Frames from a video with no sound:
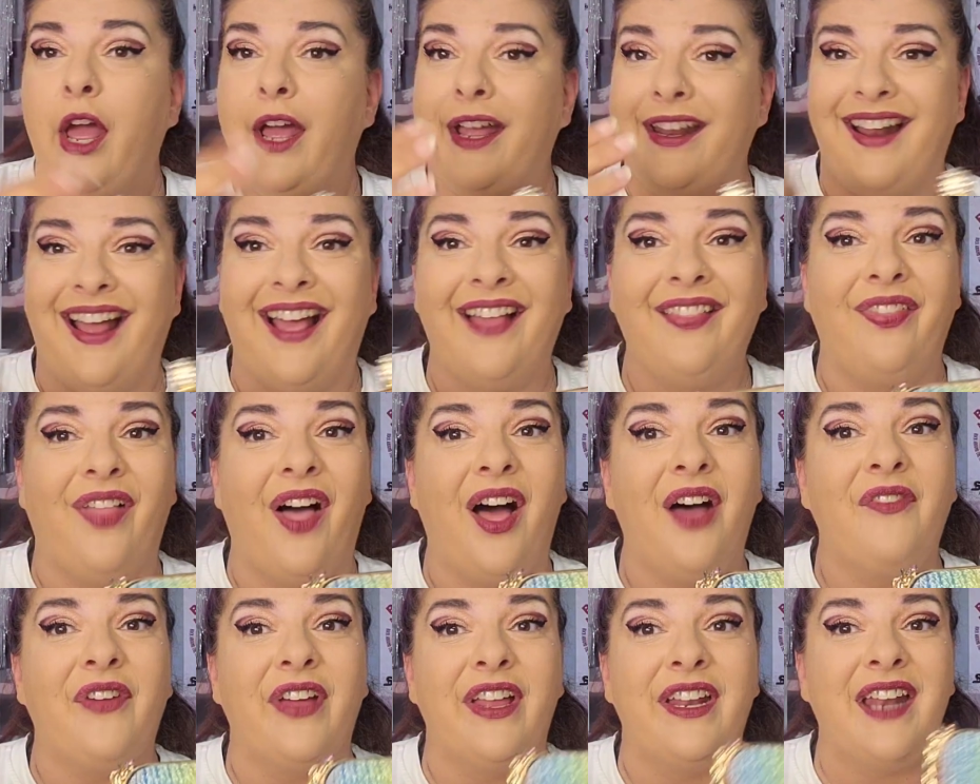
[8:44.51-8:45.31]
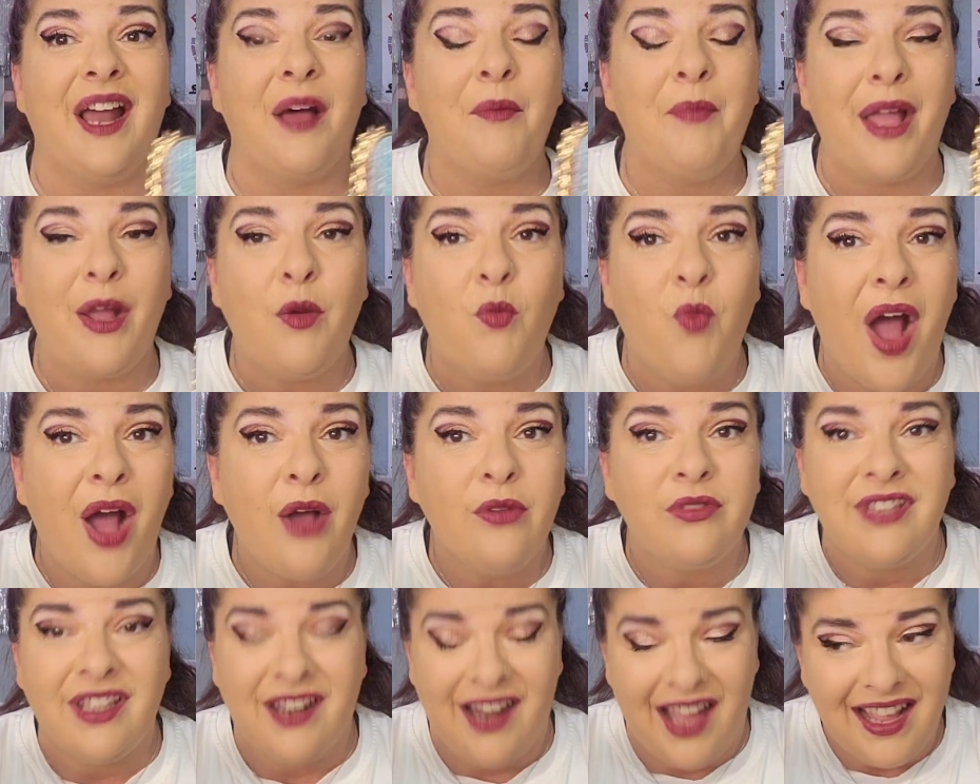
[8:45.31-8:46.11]
And I love it. And I'm like,
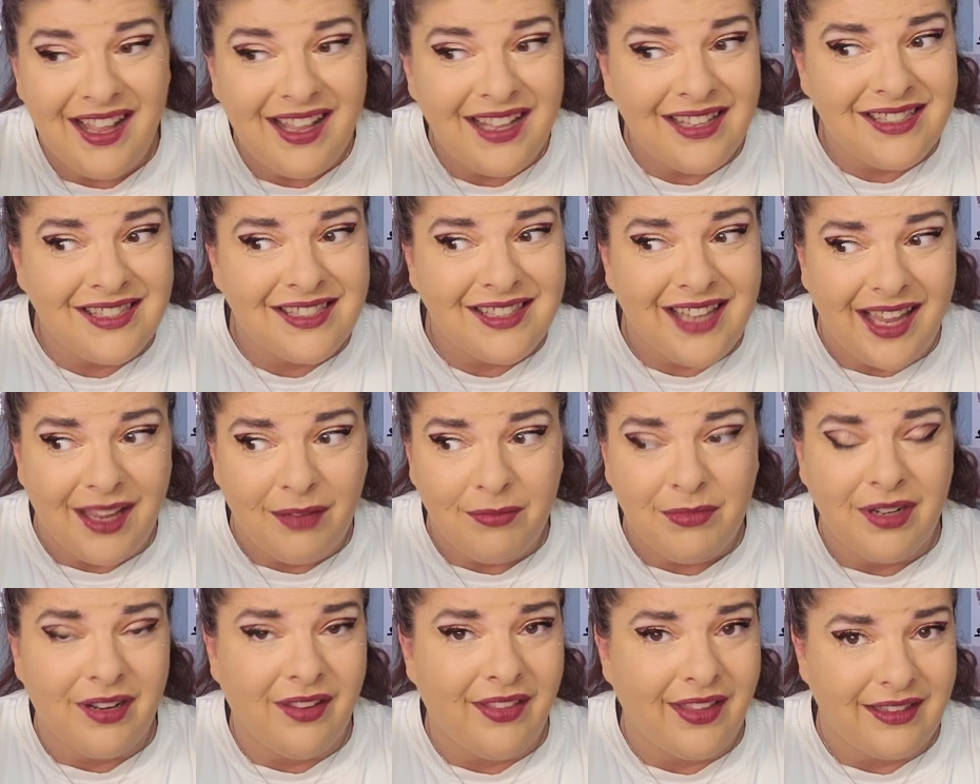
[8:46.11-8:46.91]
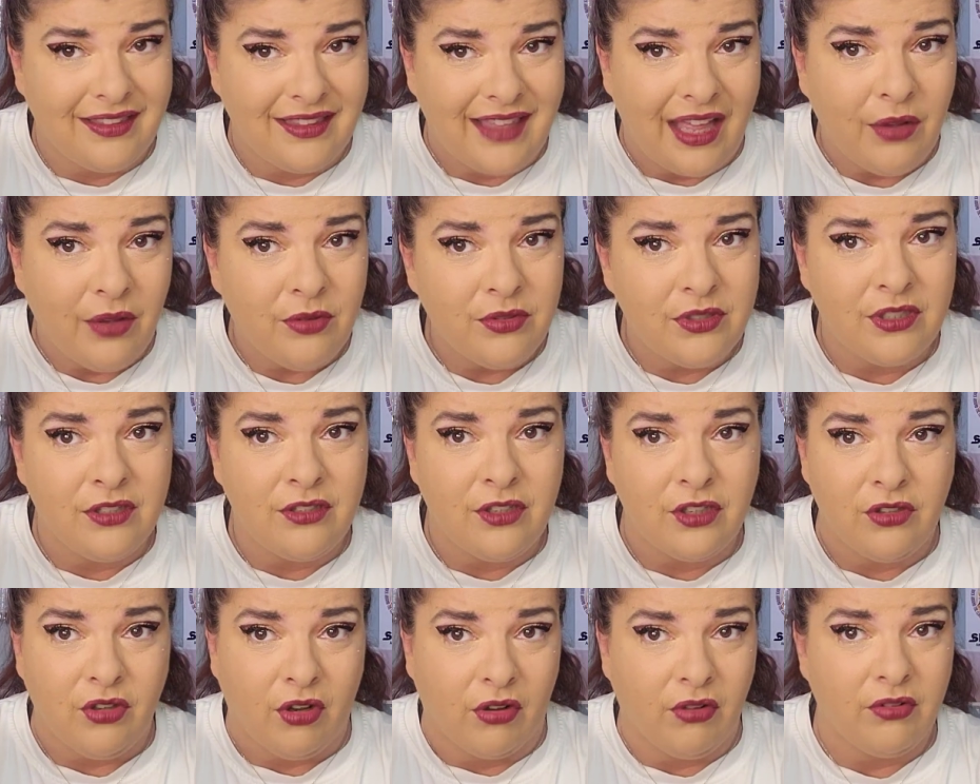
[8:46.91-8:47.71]
wow, did I get scammed out of like
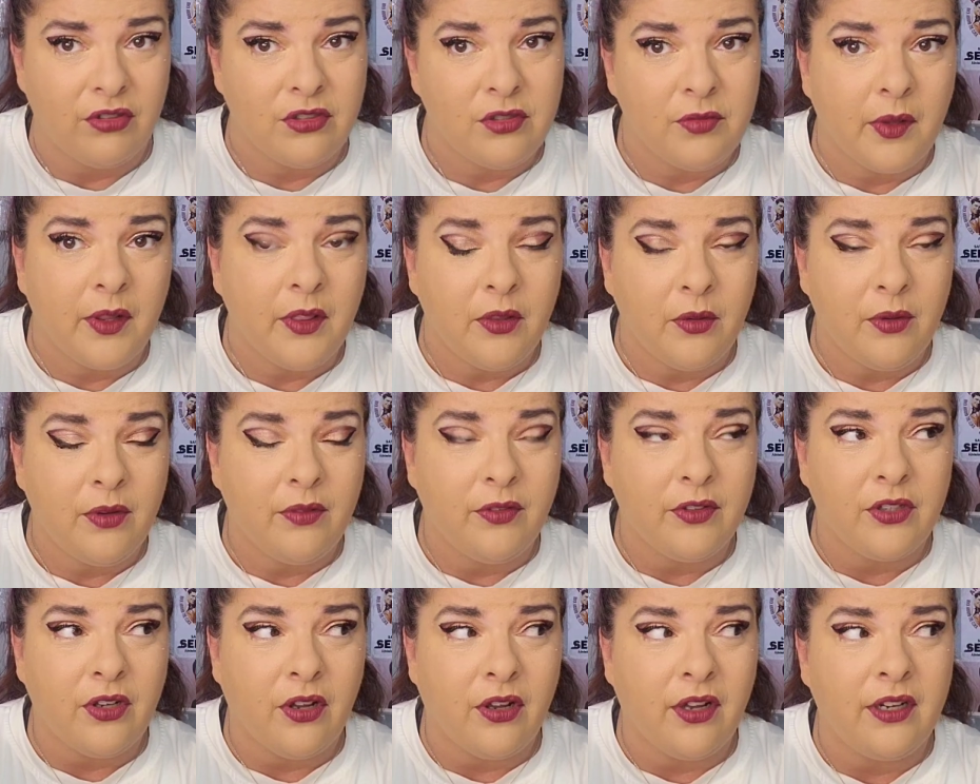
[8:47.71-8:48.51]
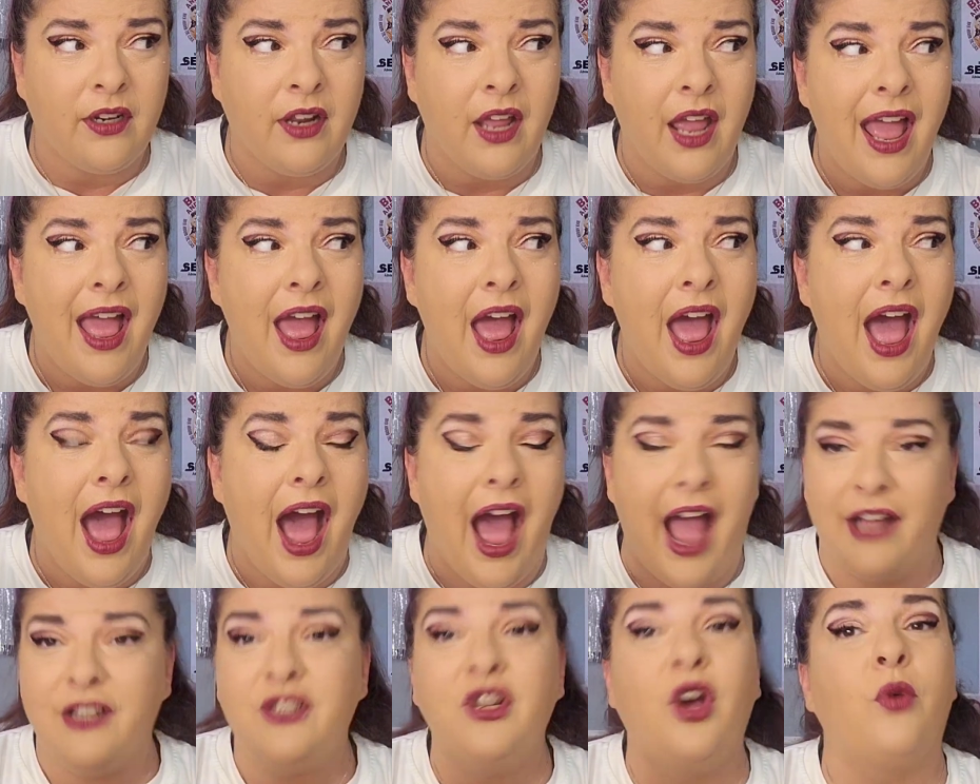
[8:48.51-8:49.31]
thousands of dollars by Louis Vuitton?
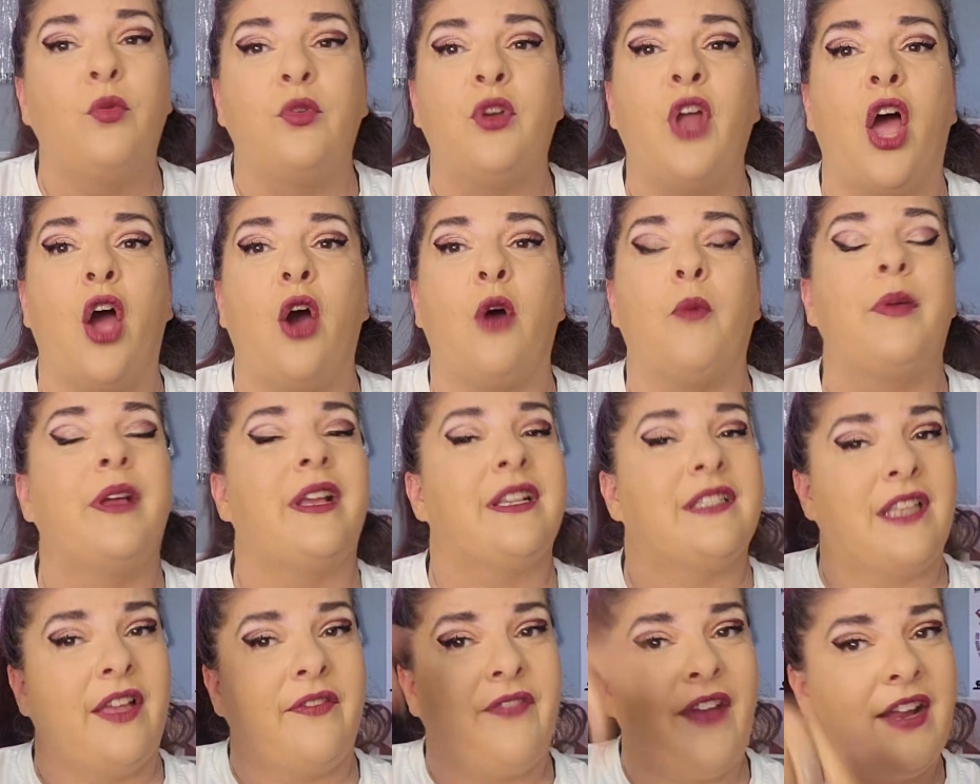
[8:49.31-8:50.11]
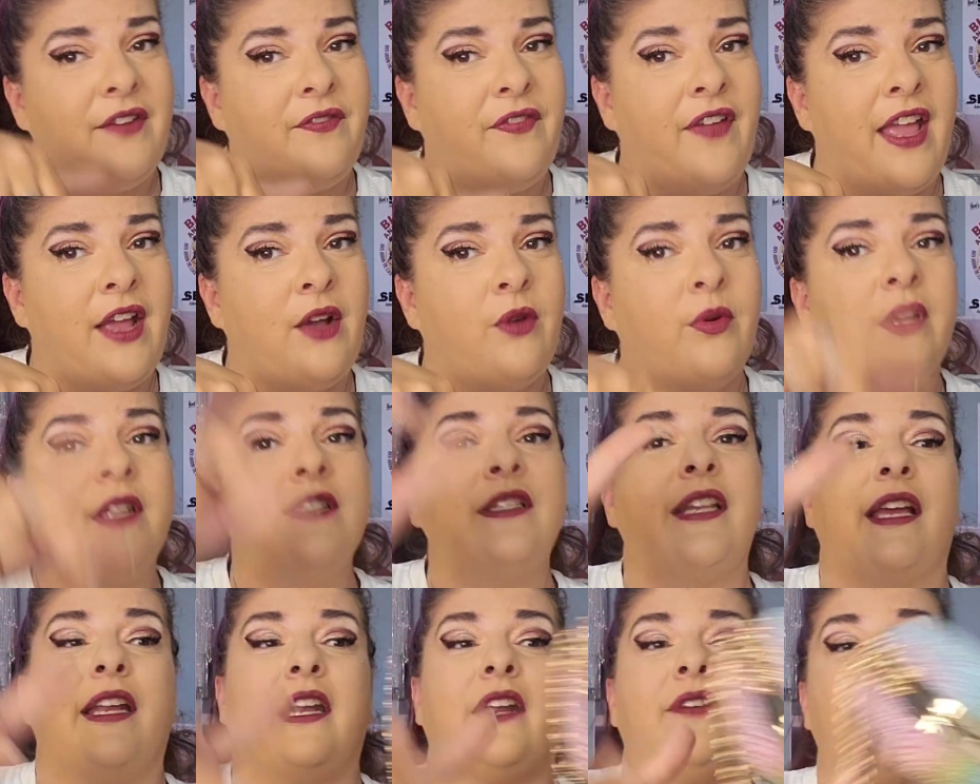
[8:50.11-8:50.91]
I don't know, because I've had fake
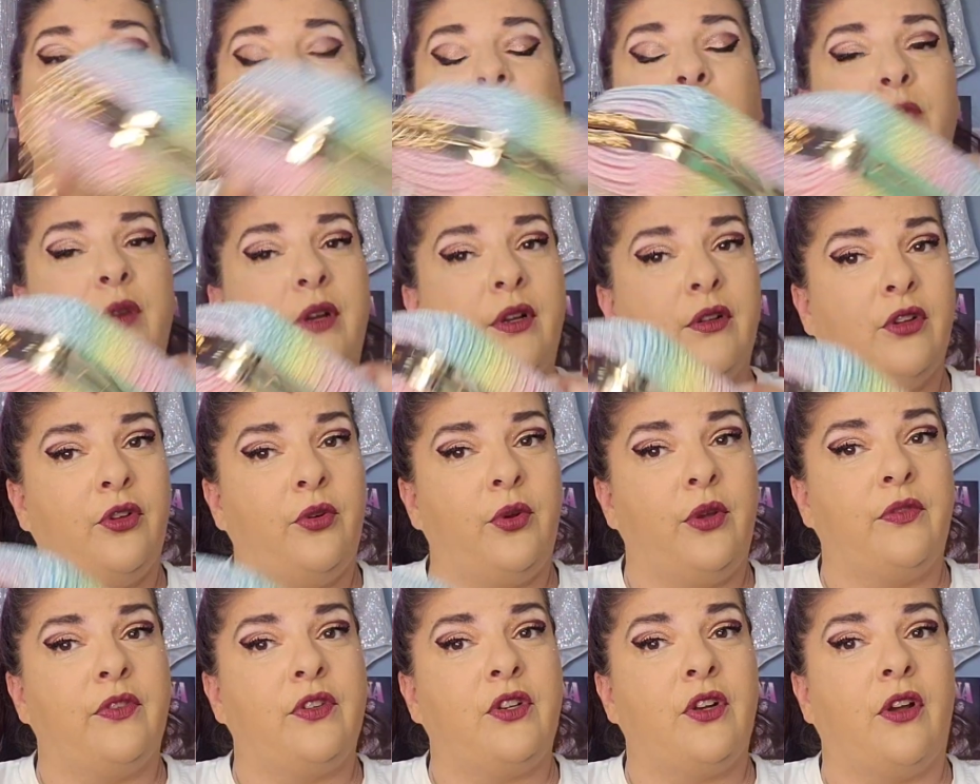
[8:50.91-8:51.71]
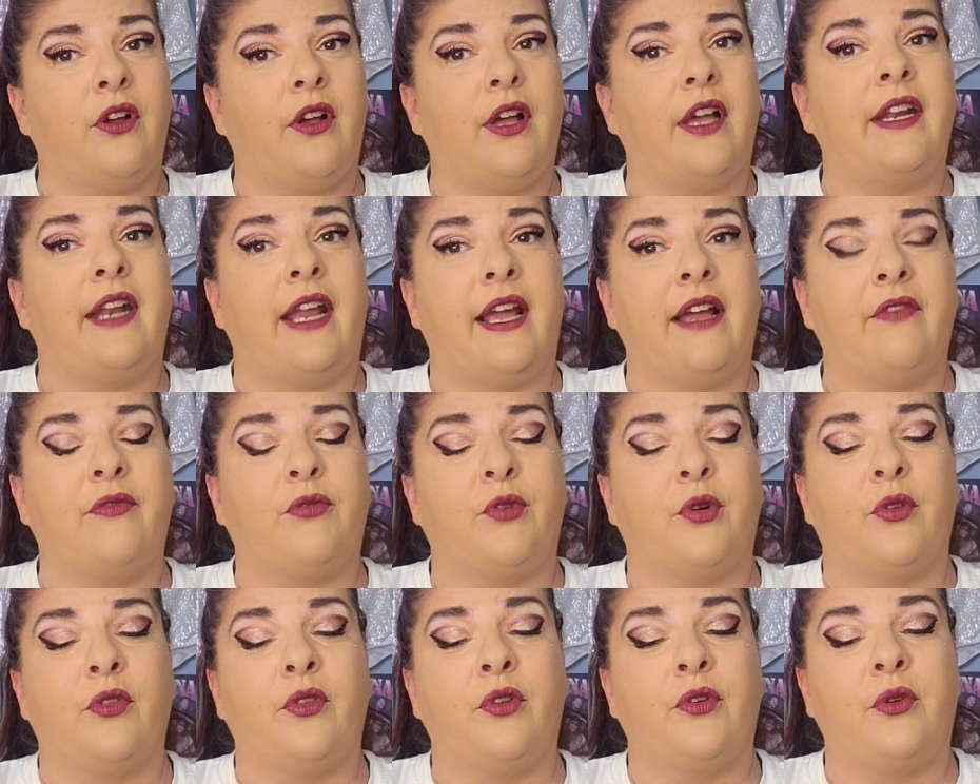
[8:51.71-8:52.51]
ones and I've had real Louis Vuitton and I have
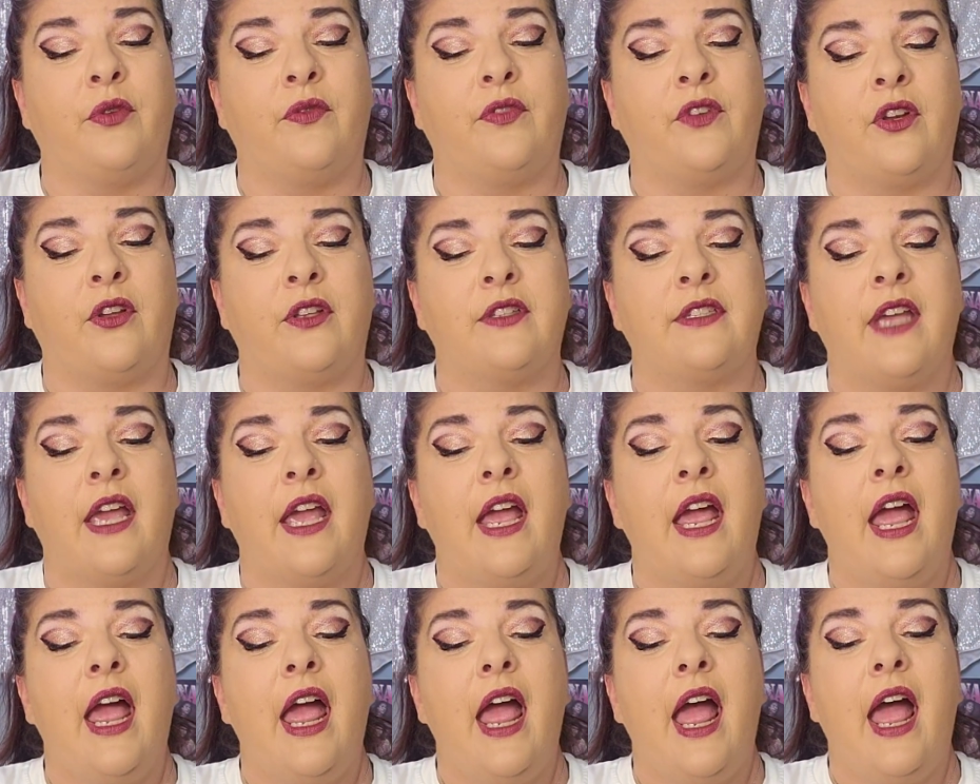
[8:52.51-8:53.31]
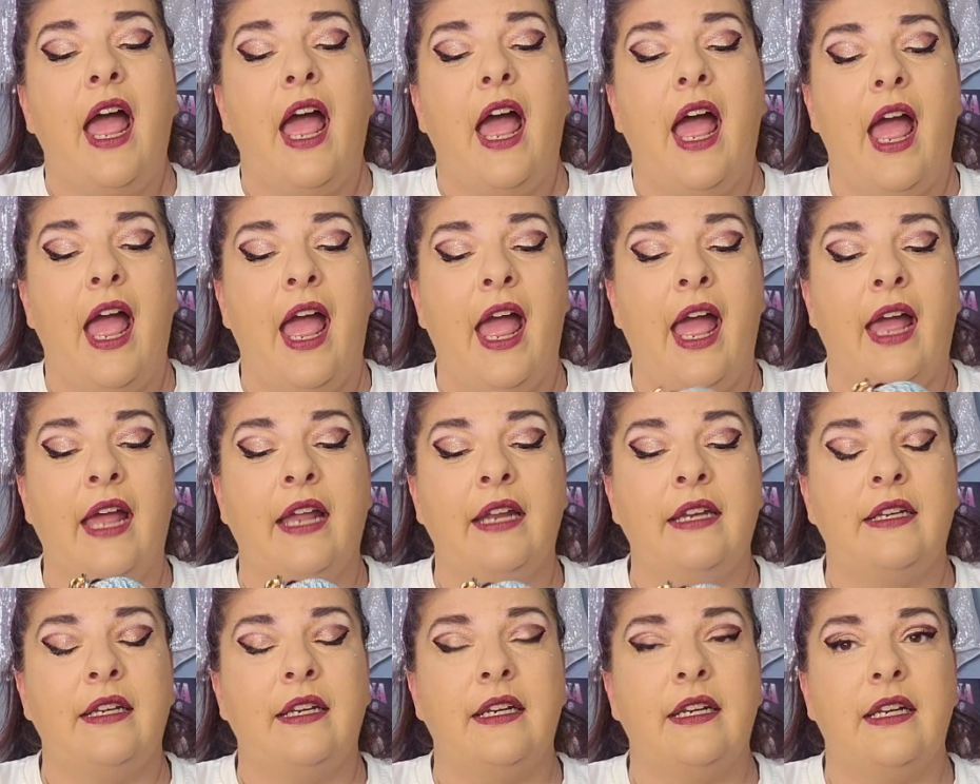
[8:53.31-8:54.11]
real Louis Vuittons.
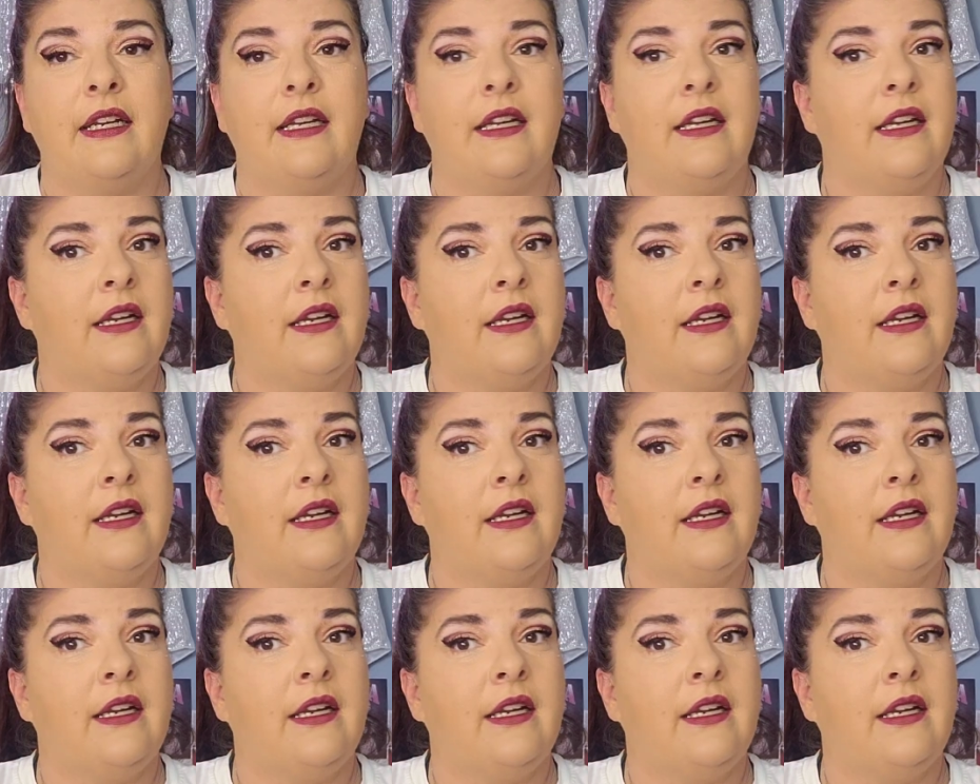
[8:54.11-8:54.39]
And